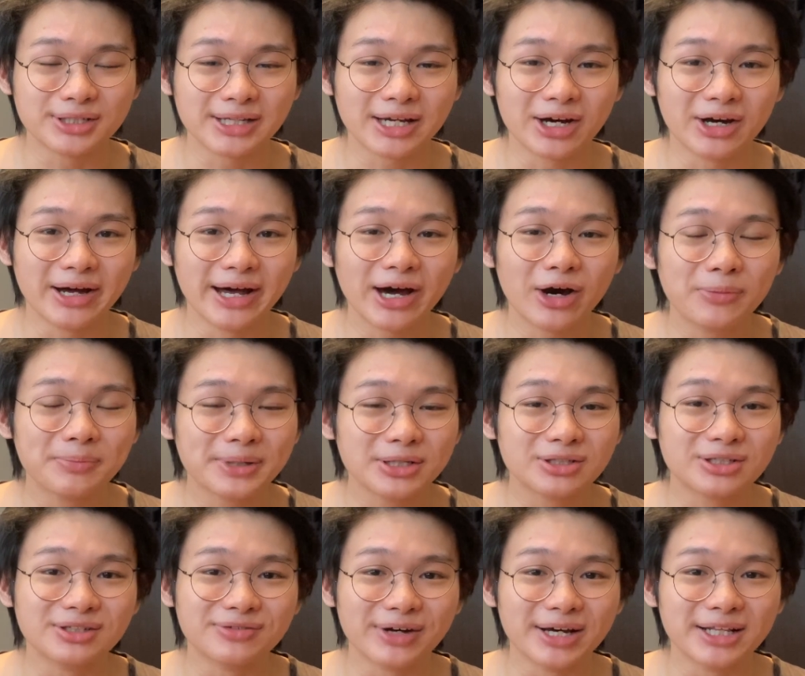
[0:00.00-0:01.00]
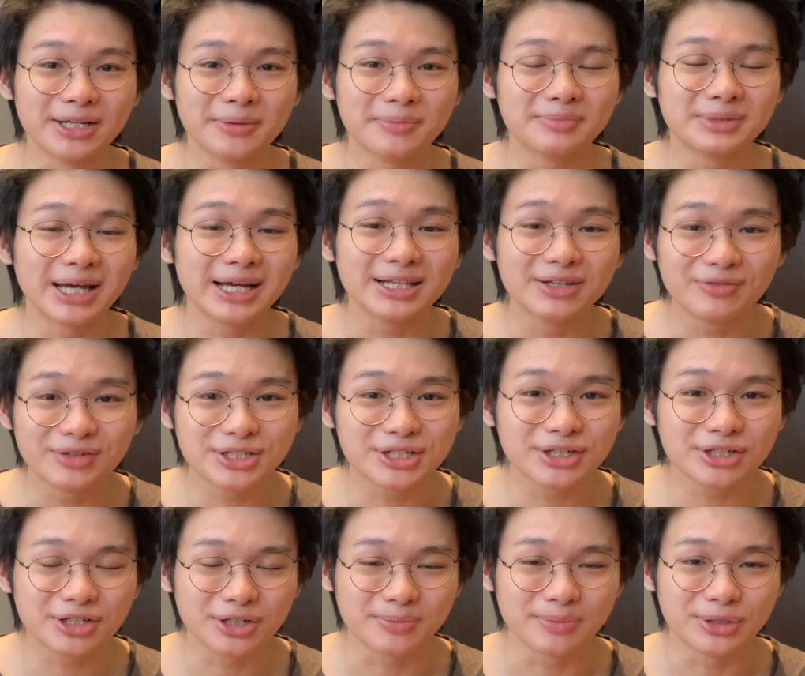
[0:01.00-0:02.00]
helping to develop
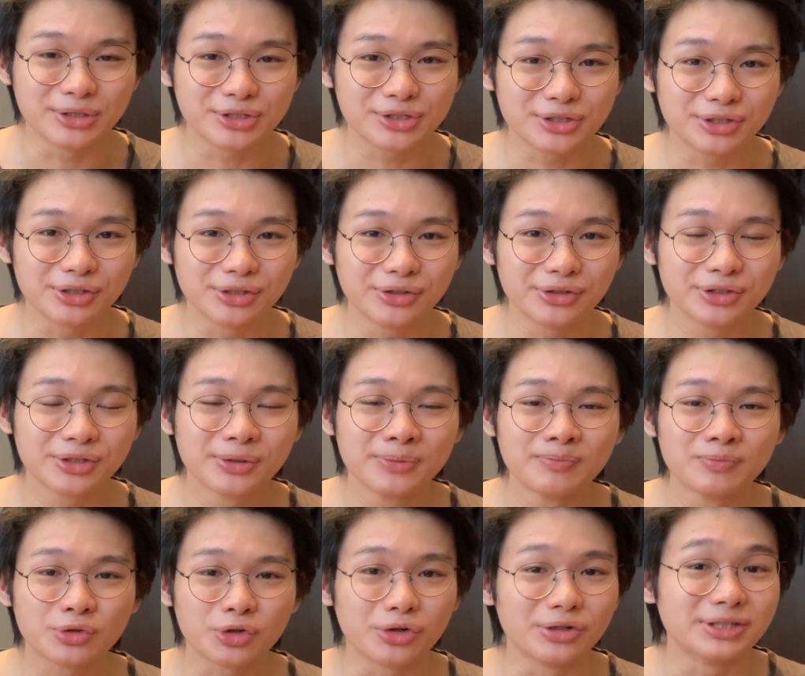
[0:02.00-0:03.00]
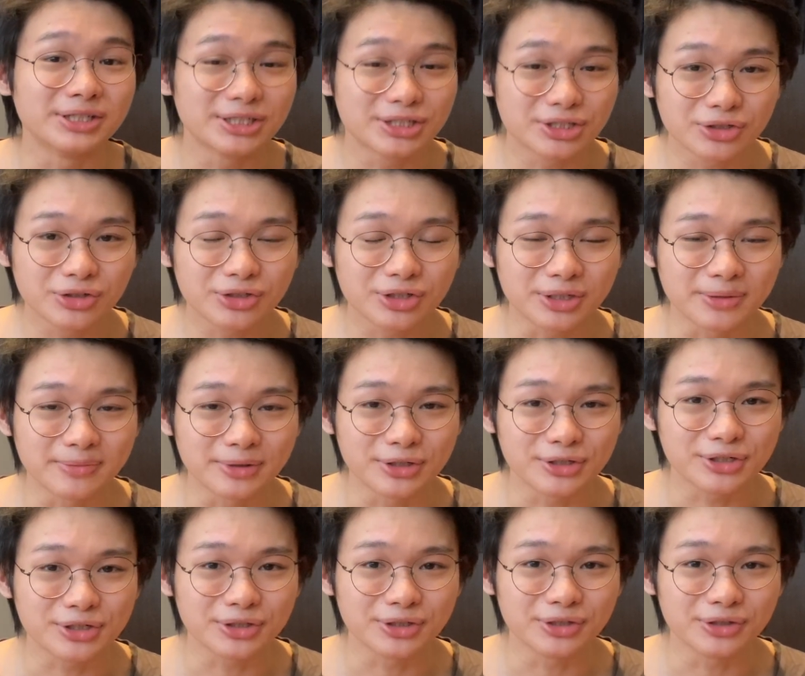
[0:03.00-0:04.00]
television commercials or digital
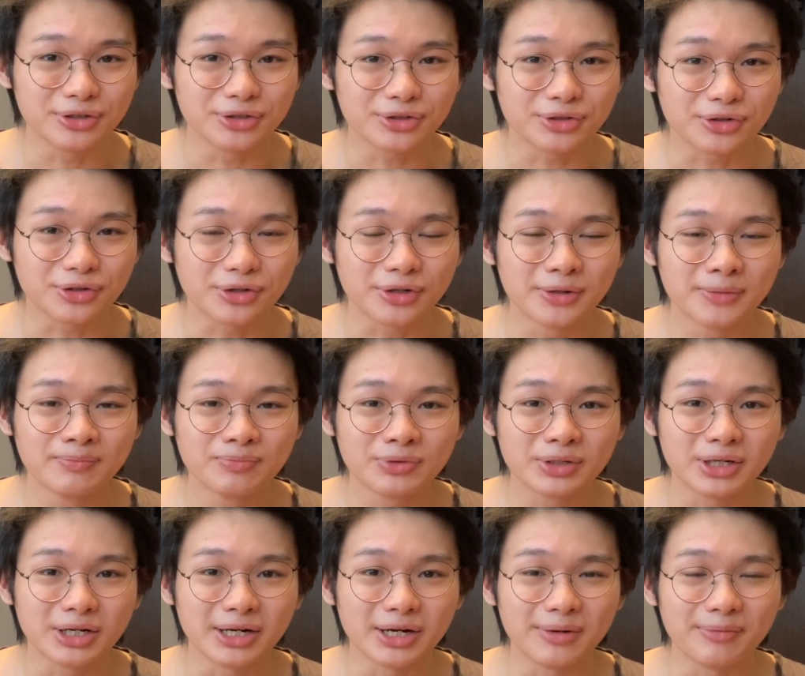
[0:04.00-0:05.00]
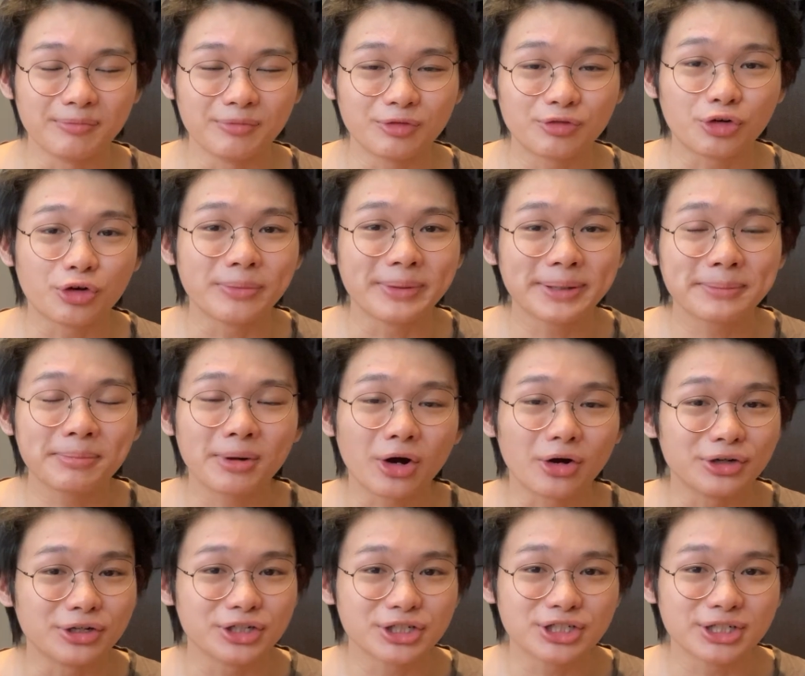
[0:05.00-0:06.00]
commercials, or forming
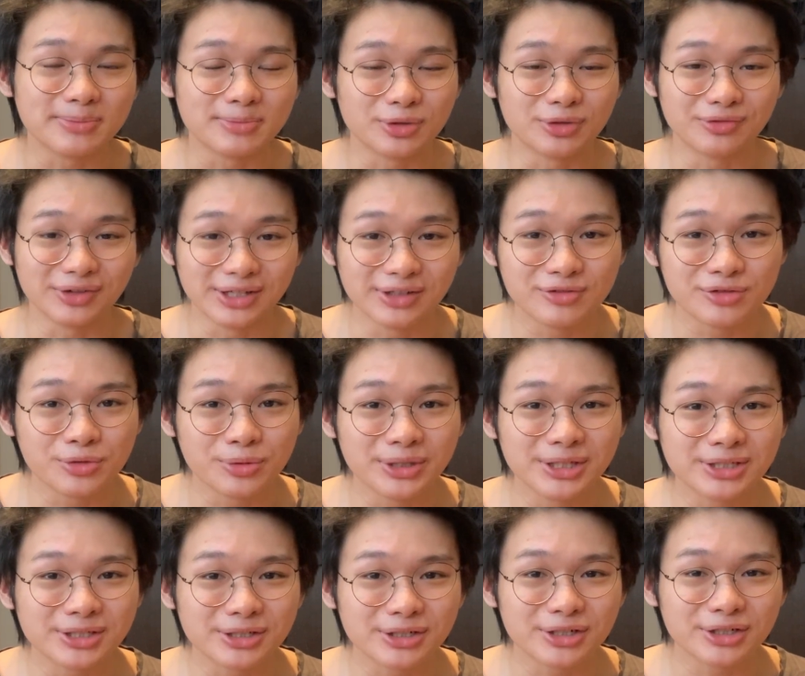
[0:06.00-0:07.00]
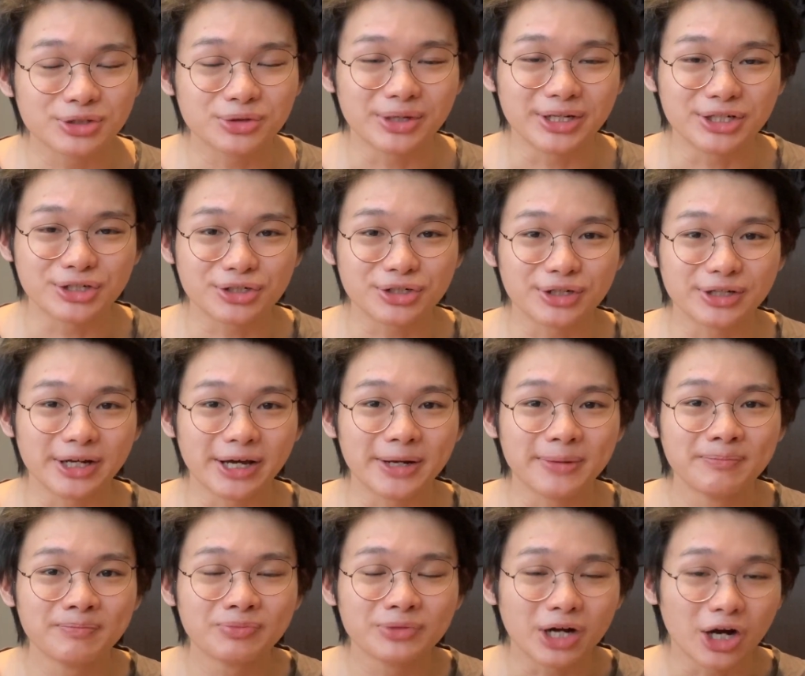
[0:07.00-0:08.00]
partnerships with influencers to ensure that
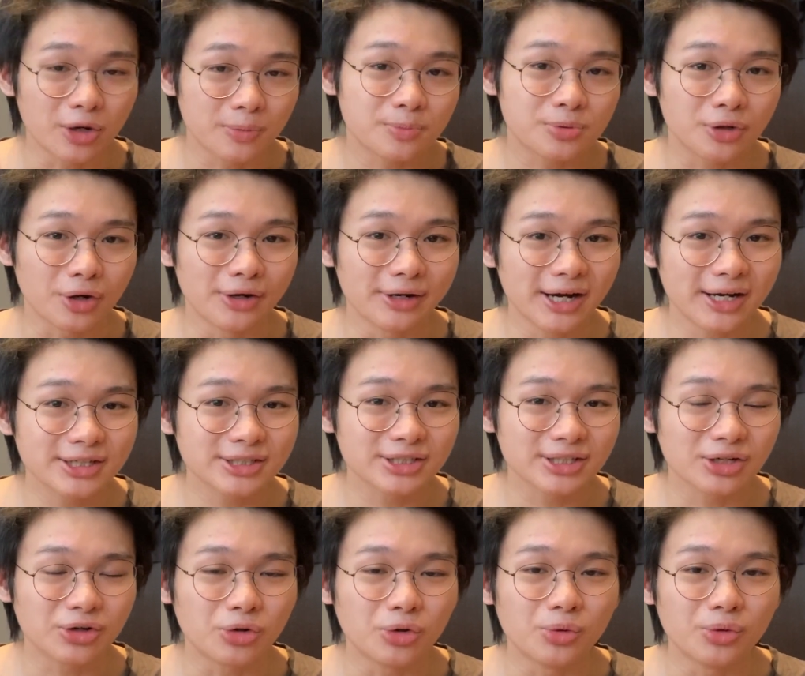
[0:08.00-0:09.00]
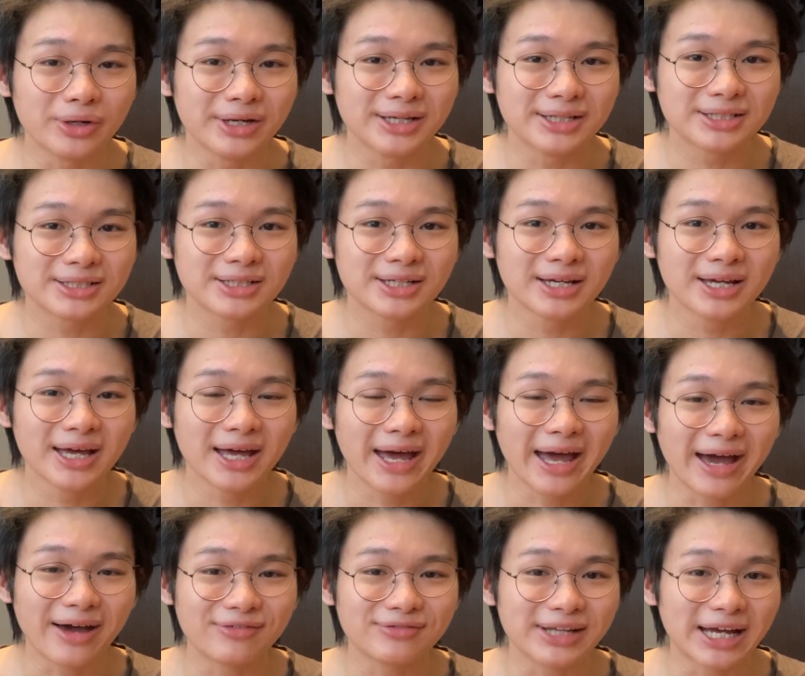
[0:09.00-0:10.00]
our products always
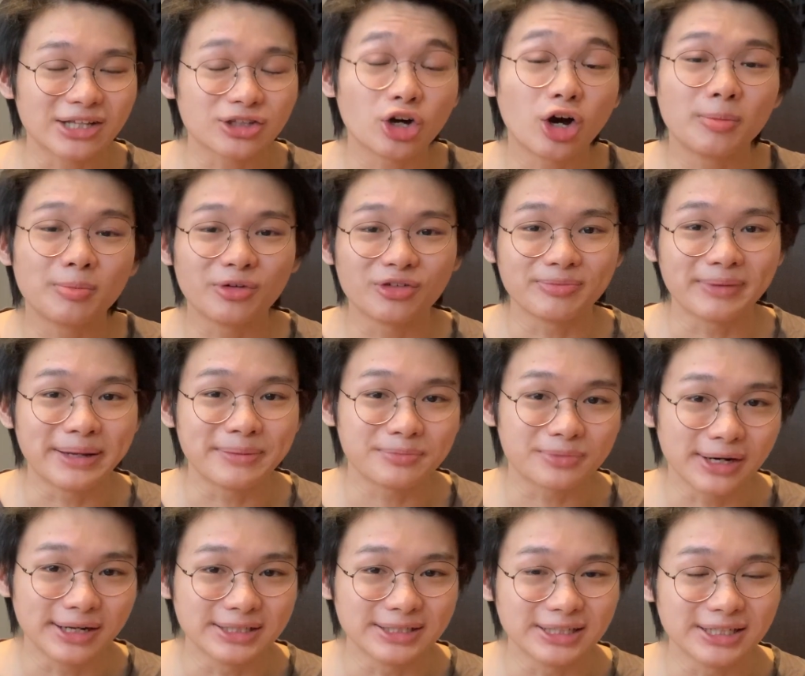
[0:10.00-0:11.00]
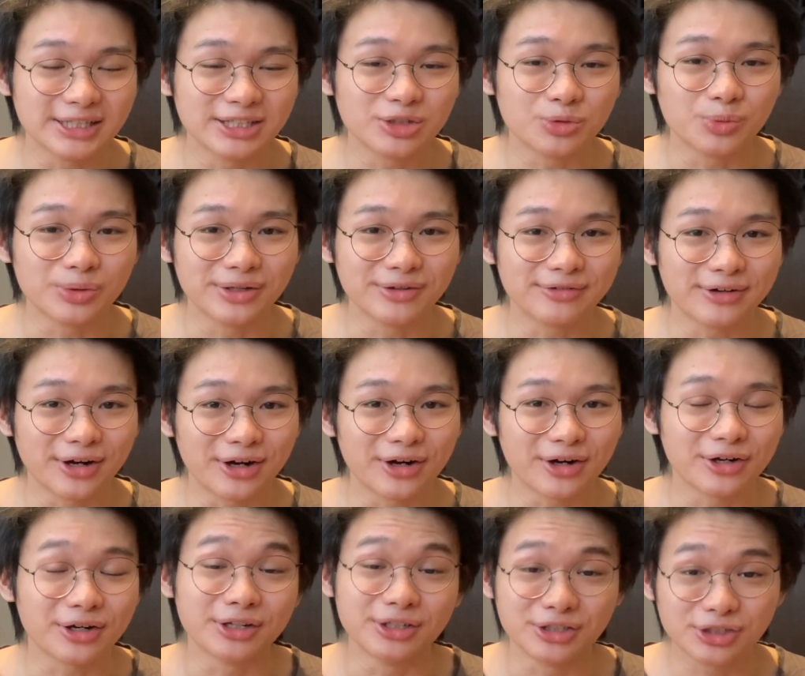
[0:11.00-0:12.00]
have that top of mind presence with
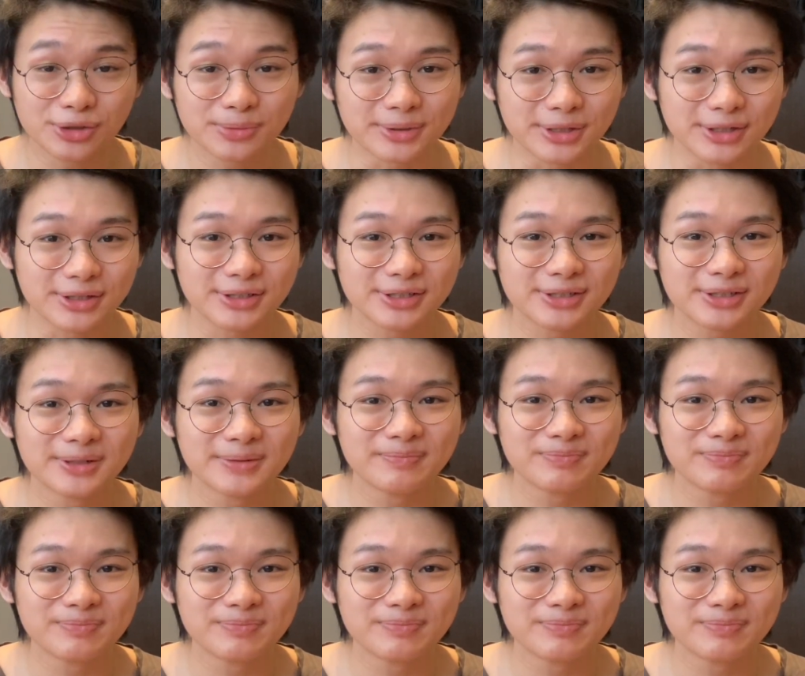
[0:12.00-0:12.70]
our consumers.